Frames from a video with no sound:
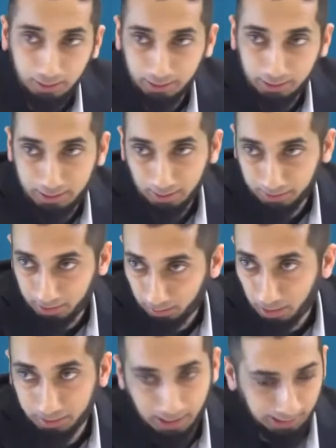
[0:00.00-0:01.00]
At least it's
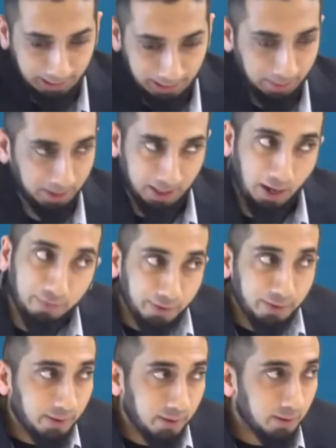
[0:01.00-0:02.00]
not like I'm a
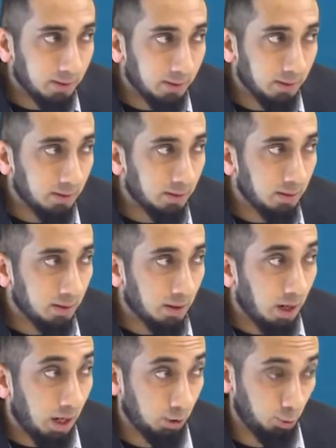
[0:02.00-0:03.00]
kafir.
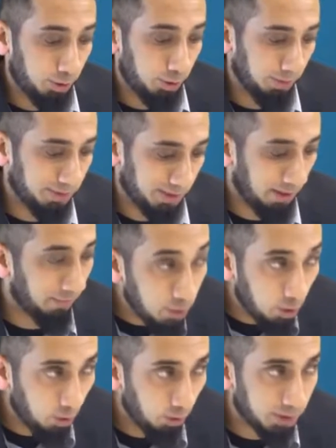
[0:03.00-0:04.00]
I do some stuff, I
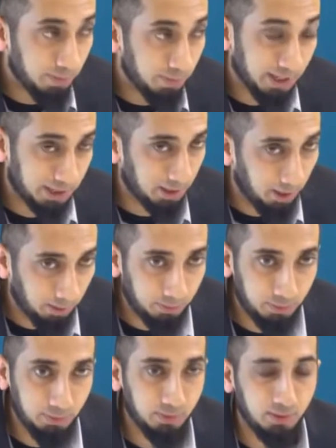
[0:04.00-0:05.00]
know it's messed up.
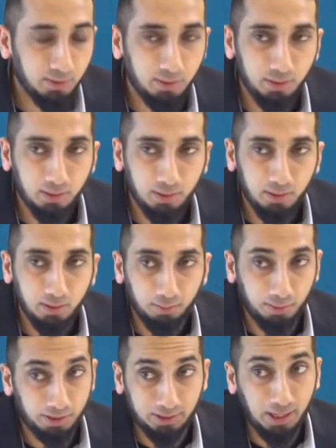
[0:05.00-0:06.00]

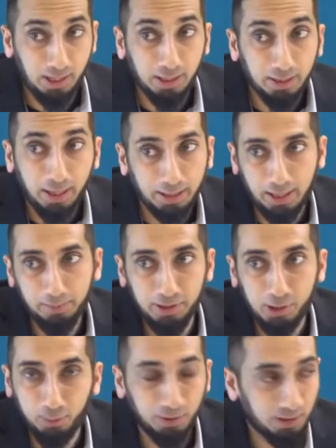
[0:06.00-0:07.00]
But it's not like I'm a
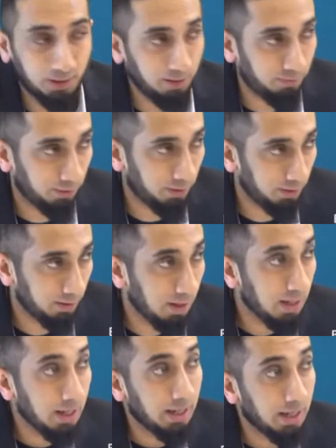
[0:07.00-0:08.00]
disbeliever.
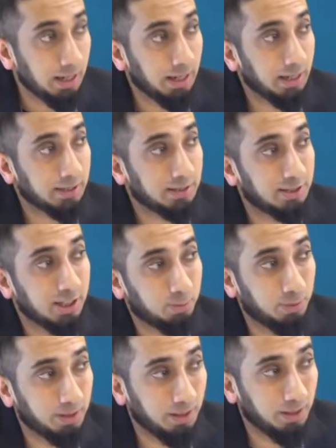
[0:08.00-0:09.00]
His
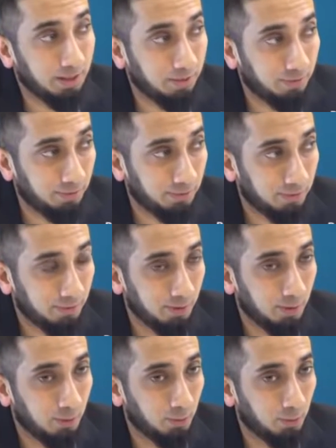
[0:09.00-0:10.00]
disbelief
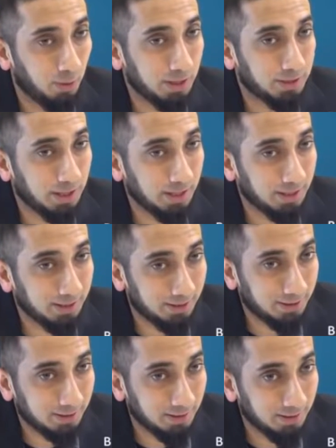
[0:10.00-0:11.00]
was
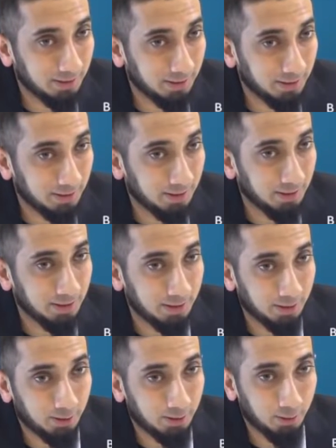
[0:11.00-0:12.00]
his
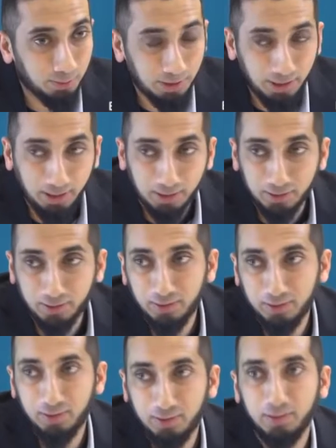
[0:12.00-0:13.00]
disobedience.